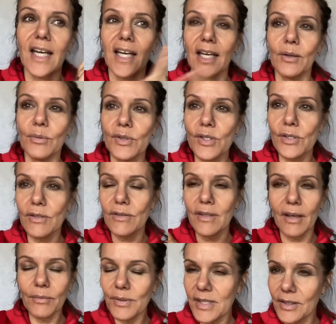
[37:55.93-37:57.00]
it was,
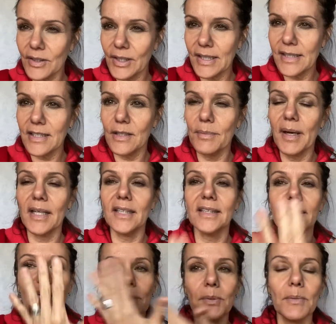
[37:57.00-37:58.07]
I wasn't crazy about it.
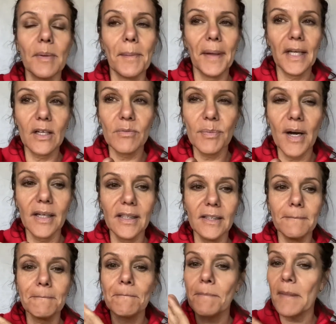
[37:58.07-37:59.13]
Then I put my makeup on it.
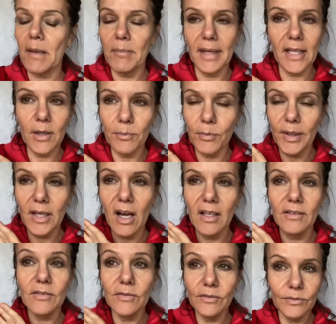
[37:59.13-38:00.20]
Makeup went
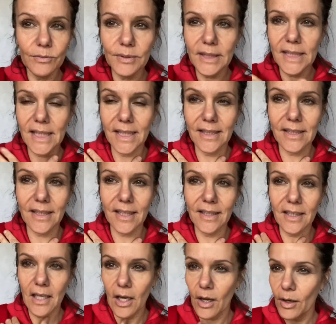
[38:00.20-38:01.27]
on really easily.
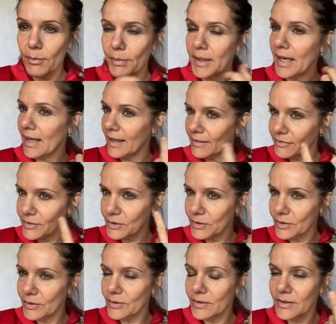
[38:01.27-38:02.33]
But
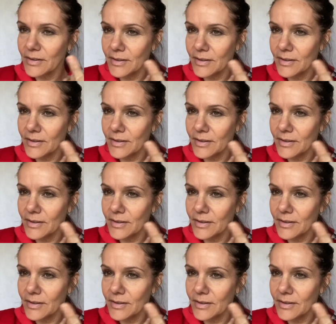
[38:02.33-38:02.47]
after,